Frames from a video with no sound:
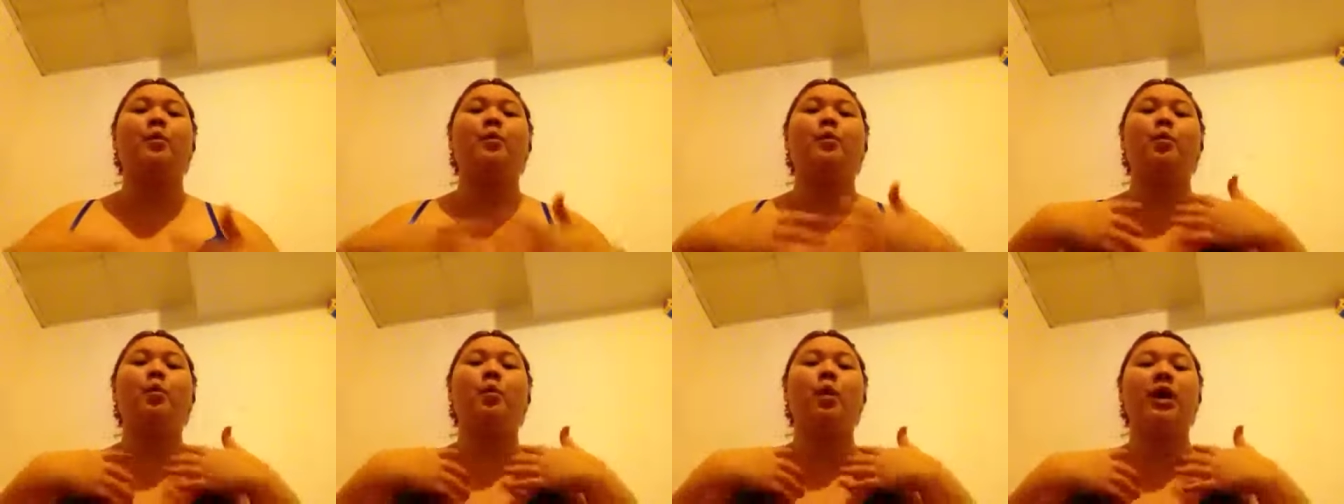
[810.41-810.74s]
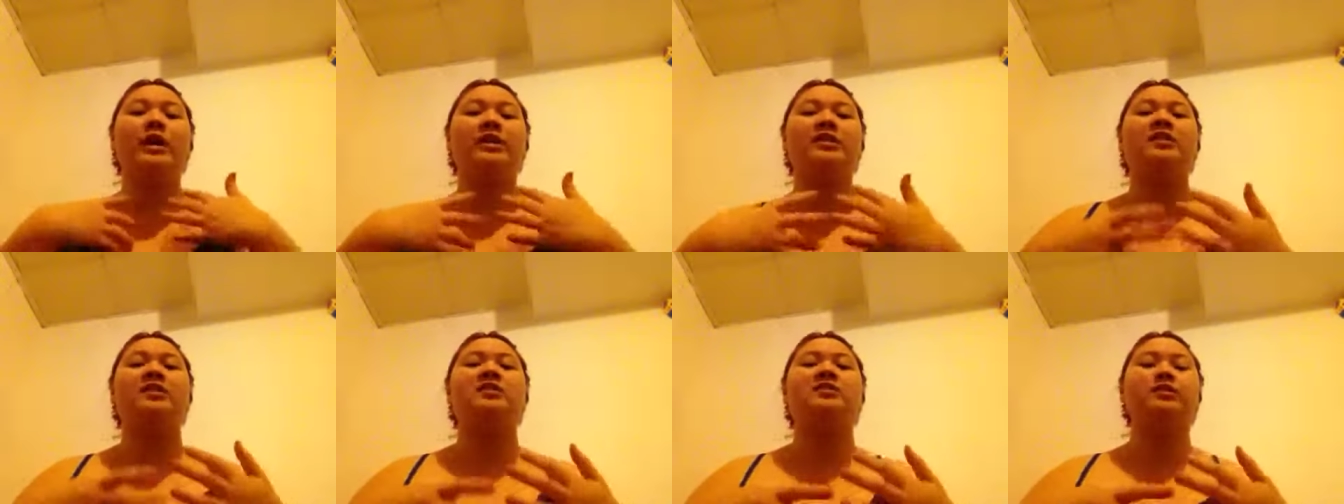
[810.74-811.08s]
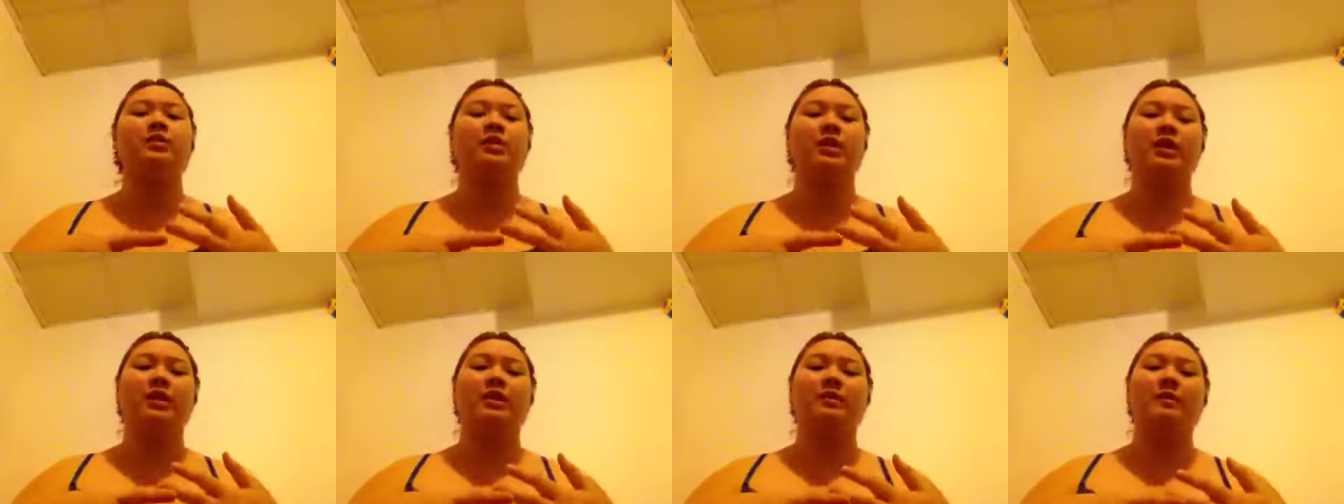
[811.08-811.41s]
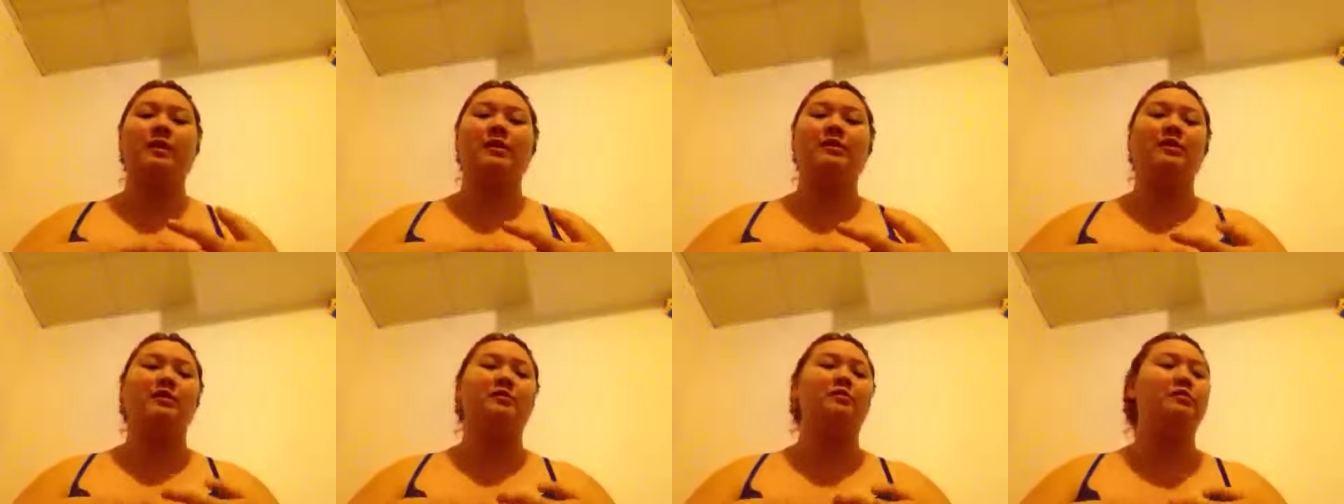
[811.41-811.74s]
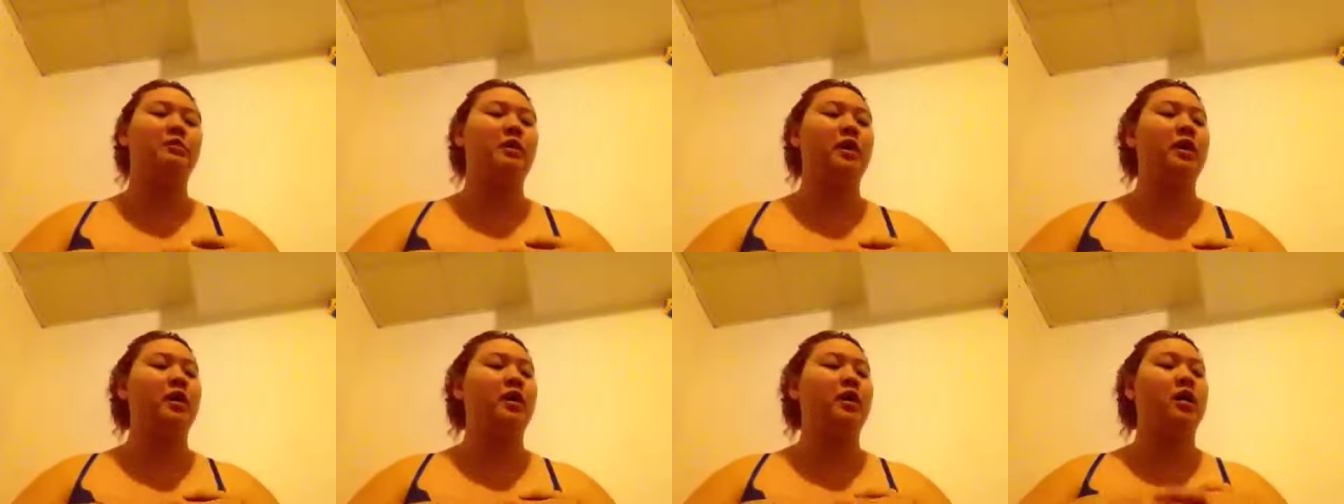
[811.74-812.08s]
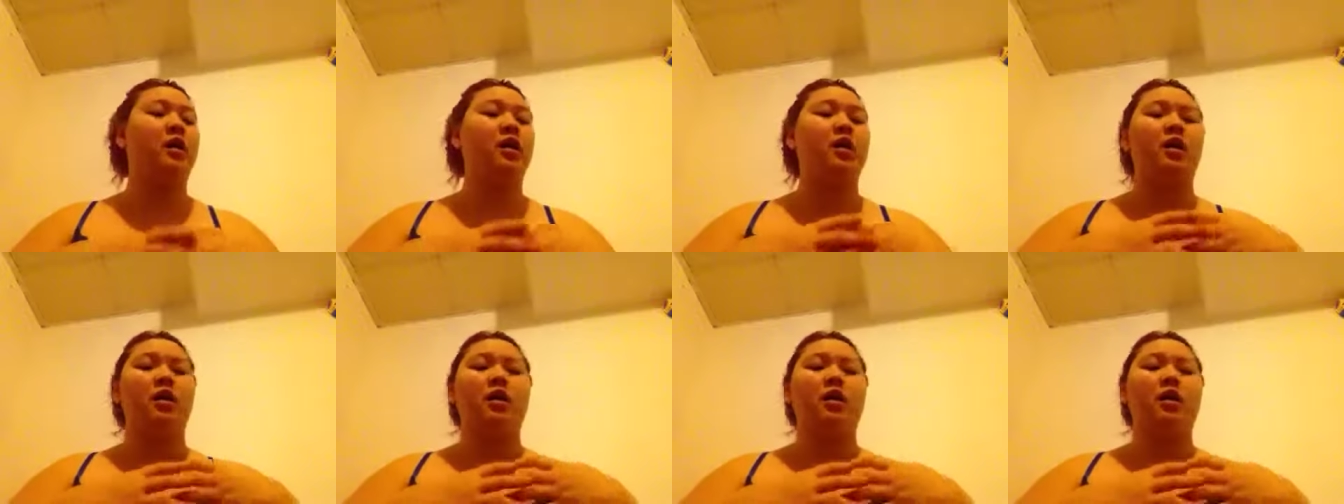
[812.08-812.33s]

What did you think about the book?